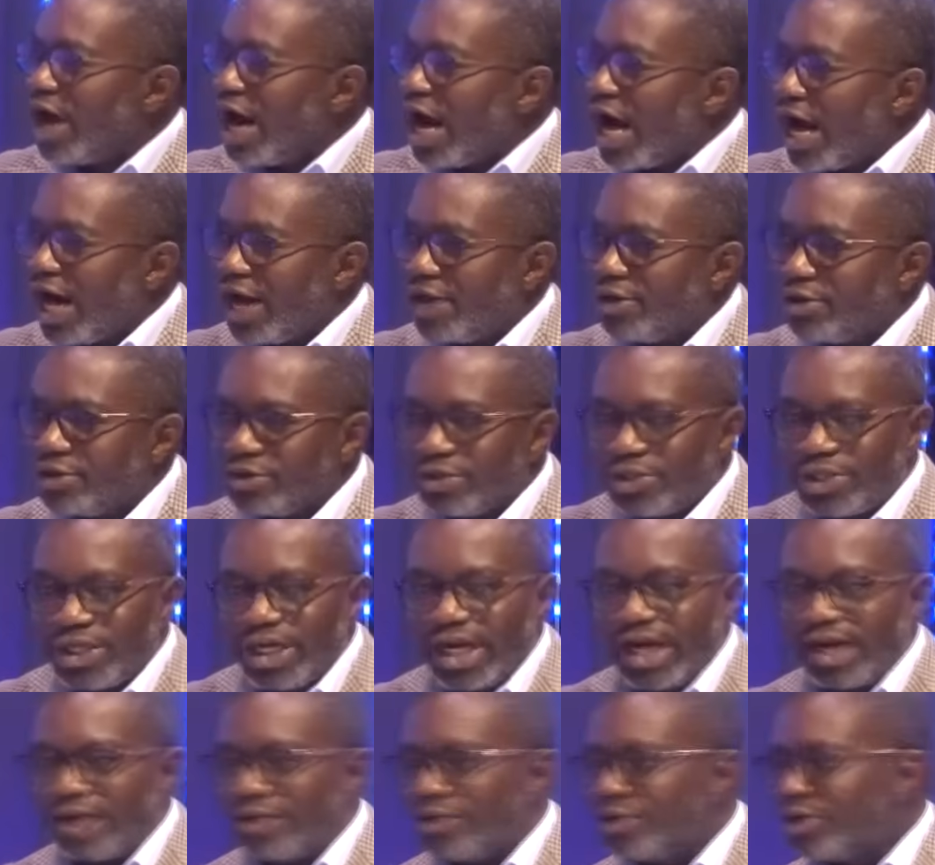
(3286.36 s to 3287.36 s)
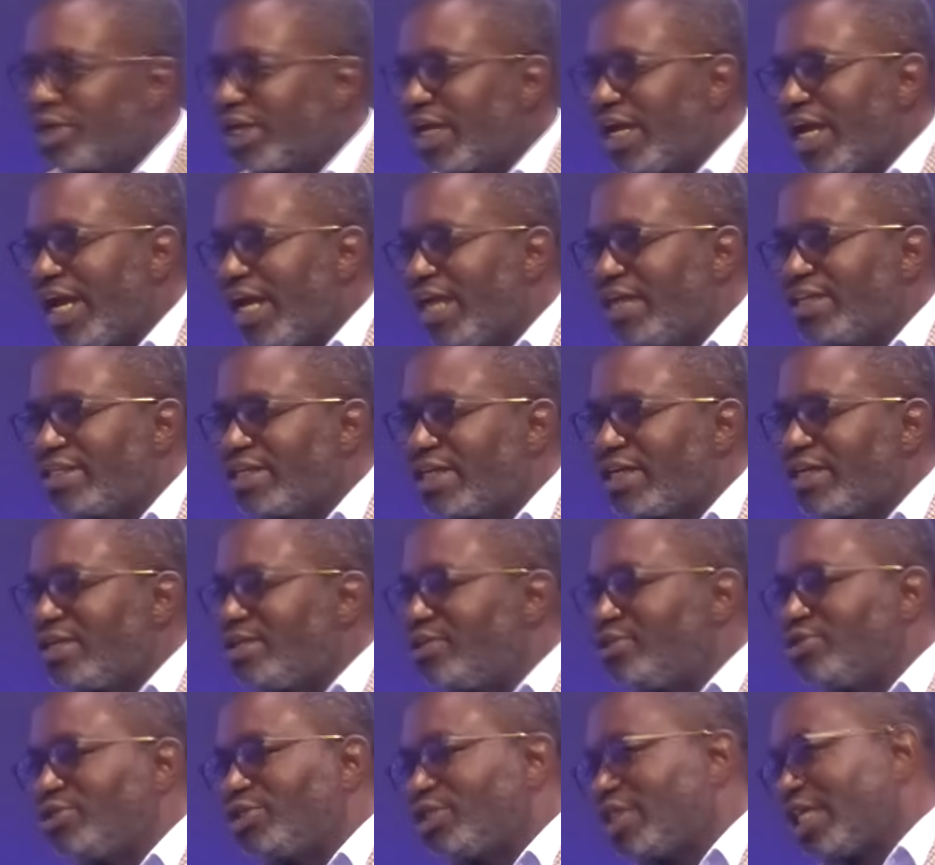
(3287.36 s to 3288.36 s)
I don't think at all they entered
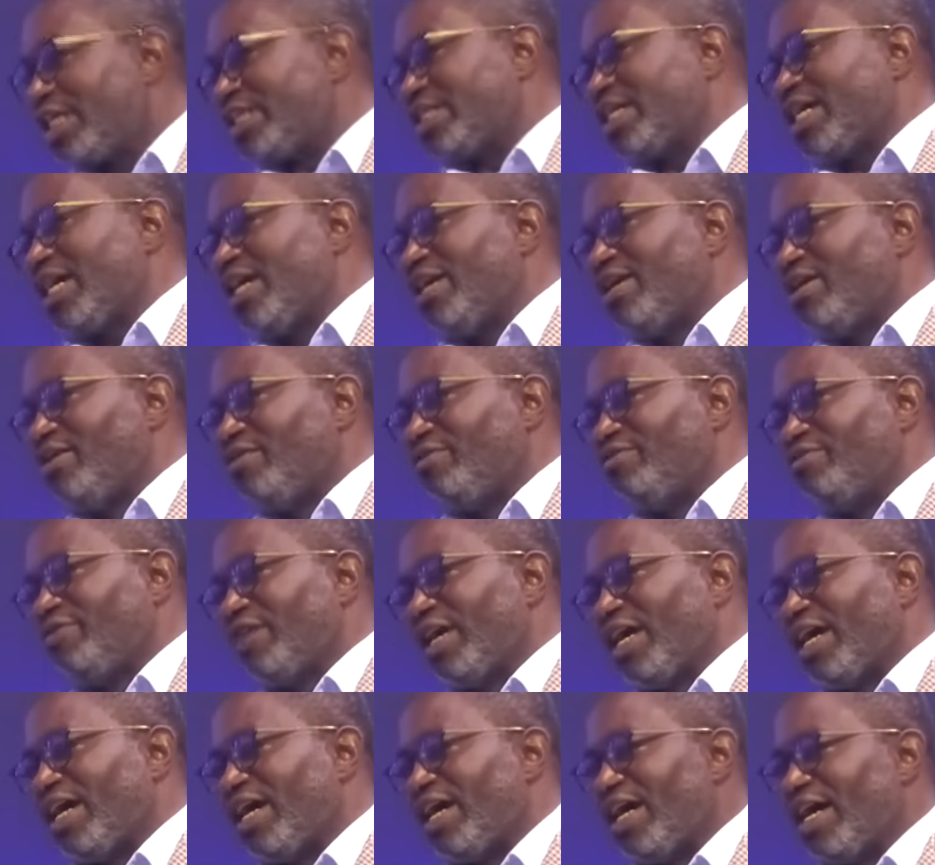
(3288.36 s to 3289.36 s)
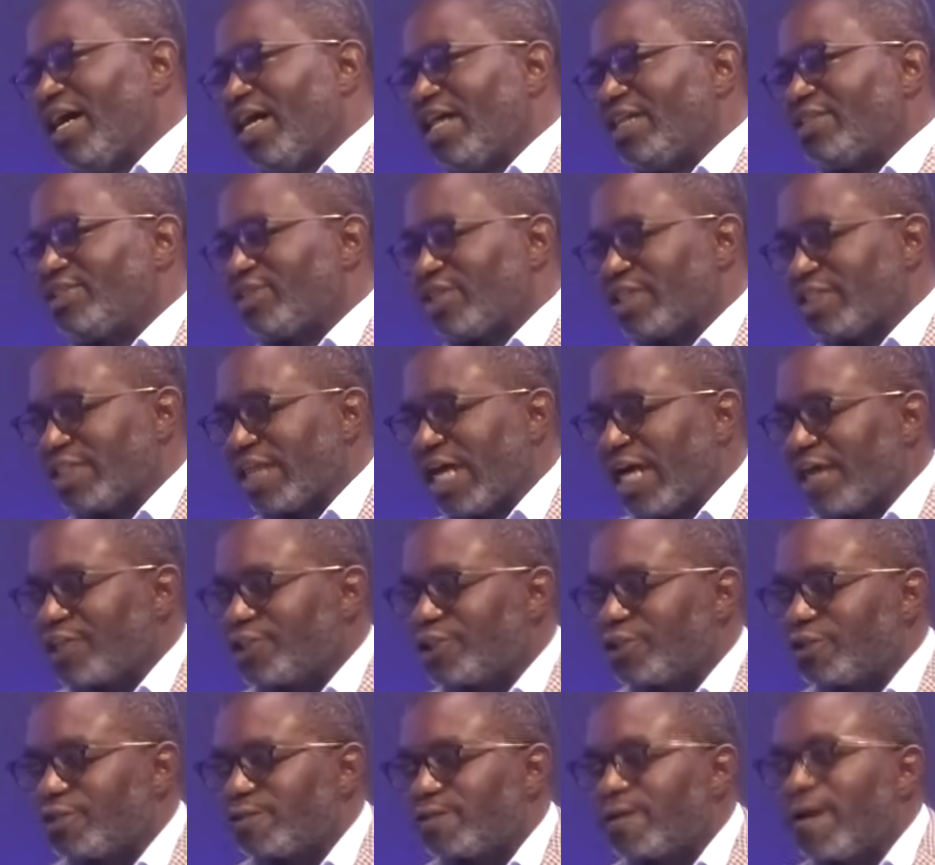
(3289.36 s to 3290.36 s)
into such kind of uh,
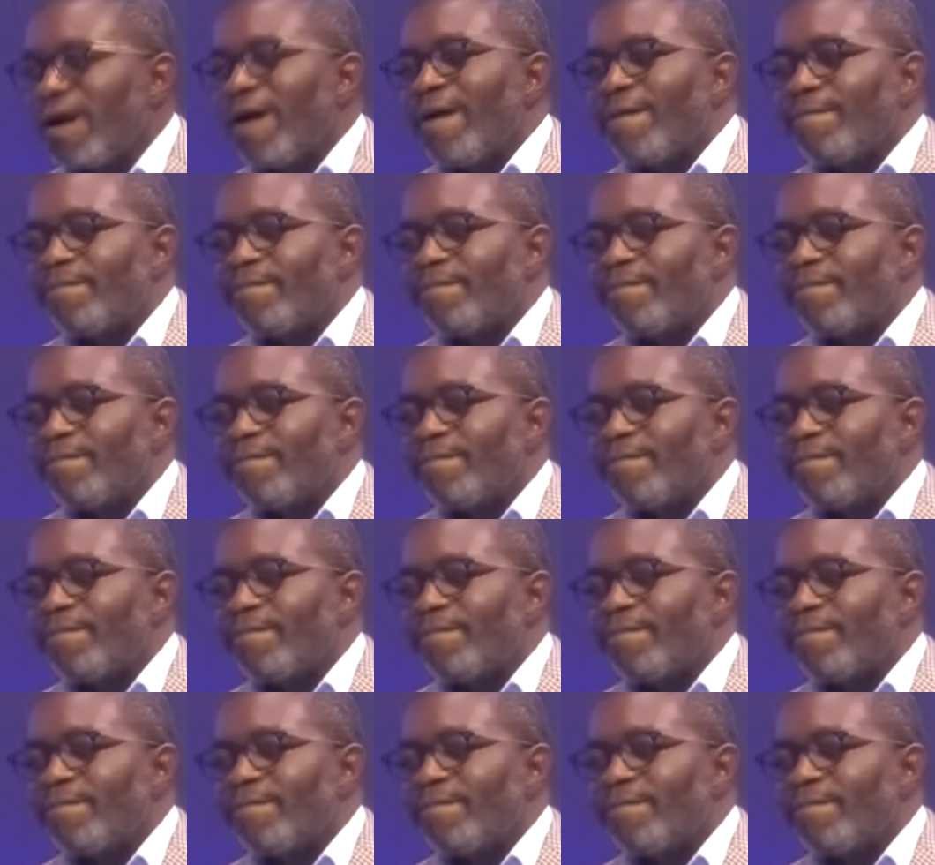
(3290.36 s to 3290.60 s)
transactions.